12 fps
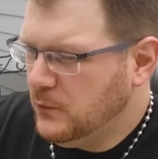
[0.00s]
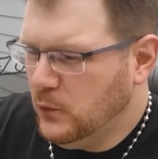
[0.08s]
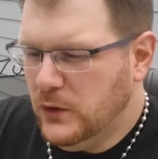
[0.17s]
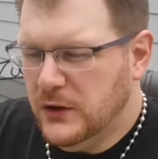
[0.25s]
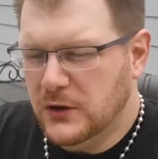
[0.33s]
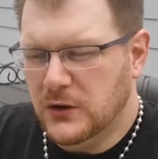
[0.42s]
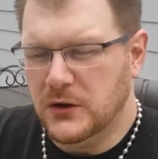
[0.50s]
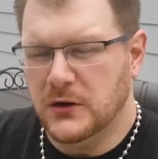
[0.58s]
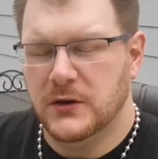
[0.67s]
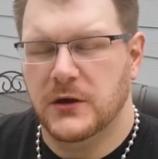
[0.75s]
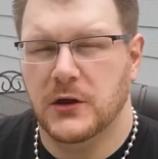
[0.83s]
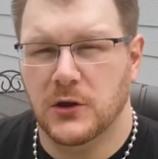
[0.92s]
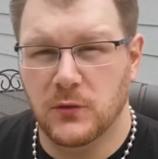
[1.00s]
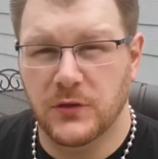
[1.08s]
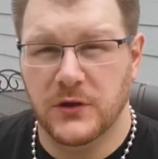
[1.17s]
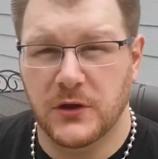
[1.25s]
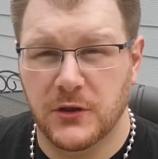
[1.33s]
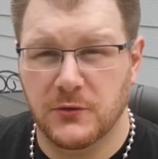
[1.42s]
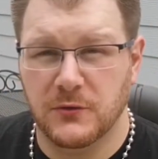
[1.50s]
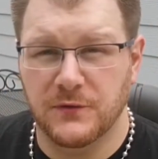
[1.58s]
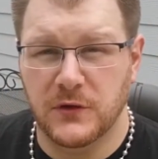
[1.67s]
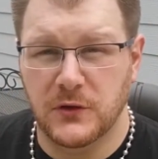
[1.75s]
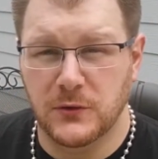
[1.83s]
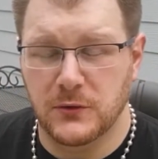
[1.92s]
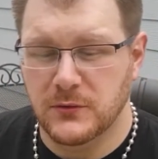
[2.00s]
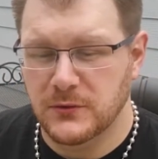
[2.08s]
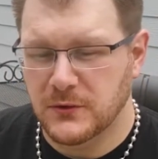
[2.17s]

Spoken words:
we are here with another review